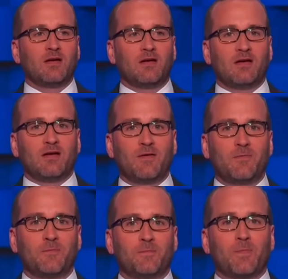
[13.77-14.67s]

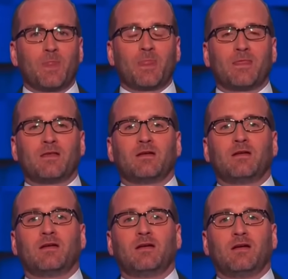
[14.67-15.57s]

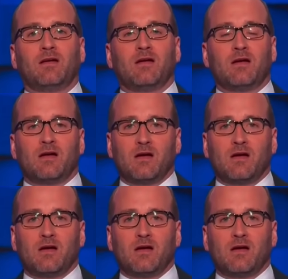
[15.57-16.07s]
Nobody speaks.